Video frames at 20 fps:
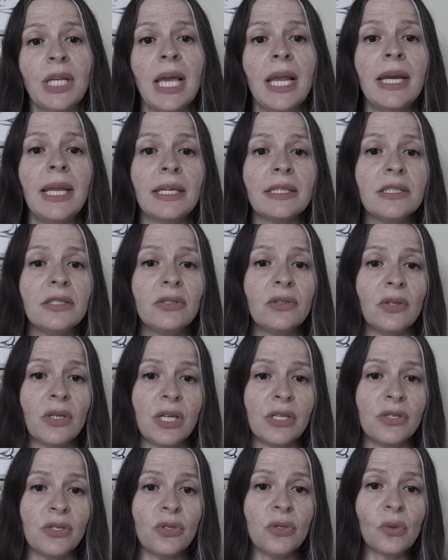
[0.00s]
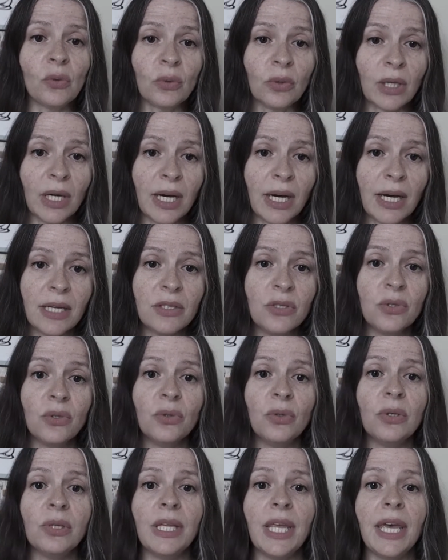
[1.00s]
L'articulation
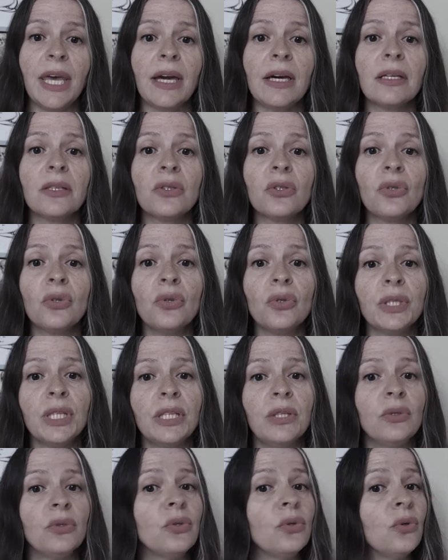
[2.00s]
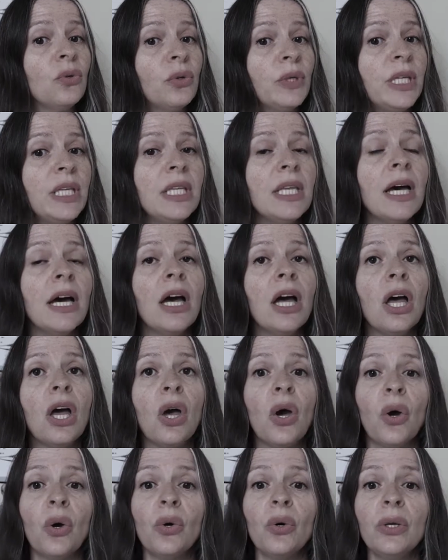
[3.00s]
radio-ulnaire trochéoïde
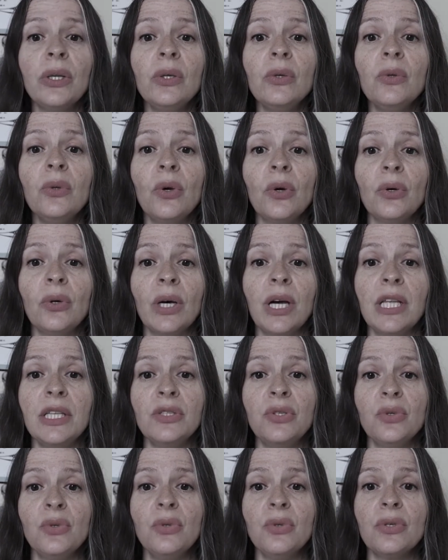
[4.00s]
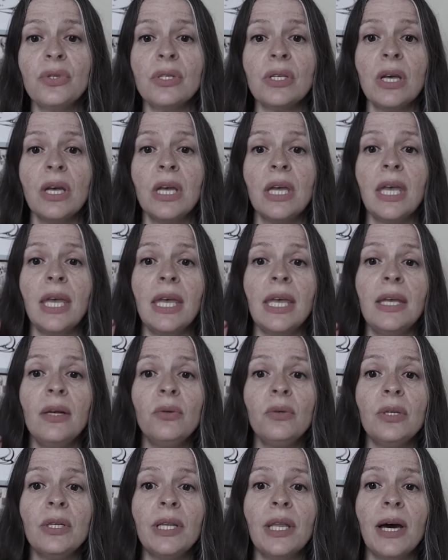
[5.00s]
relie le radius et
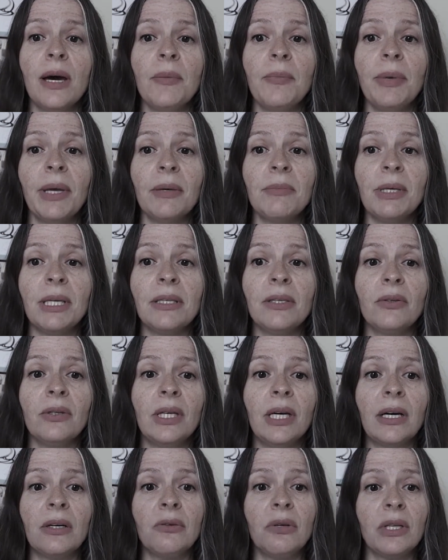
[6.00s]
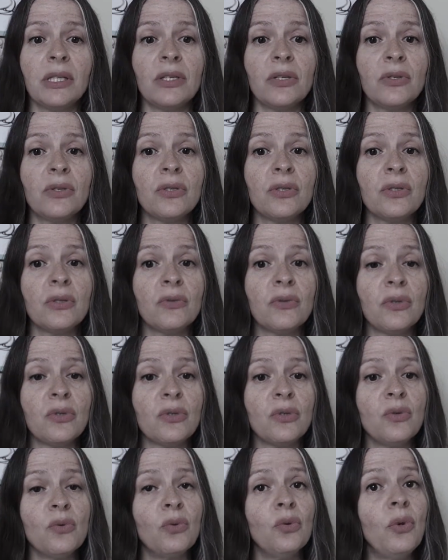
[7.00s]
l'ulna permettant la
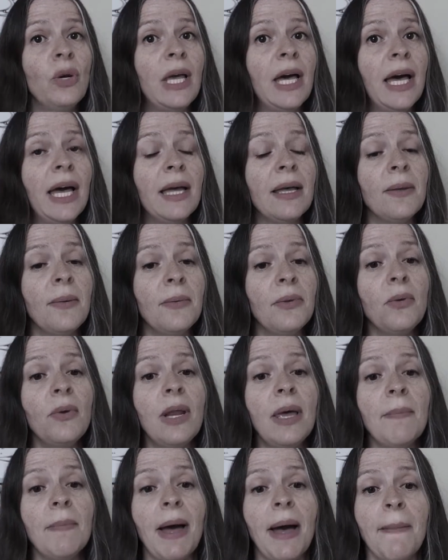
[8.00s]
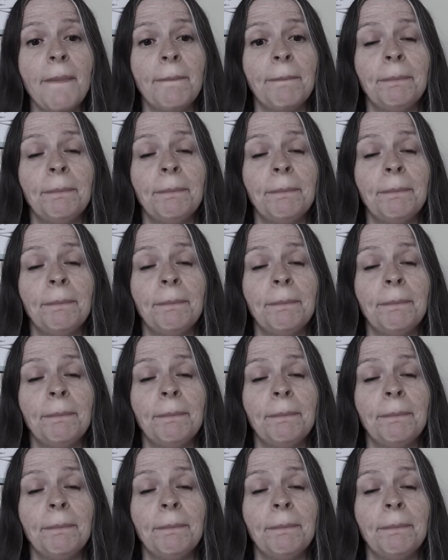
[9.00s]
rotation de la, de la main.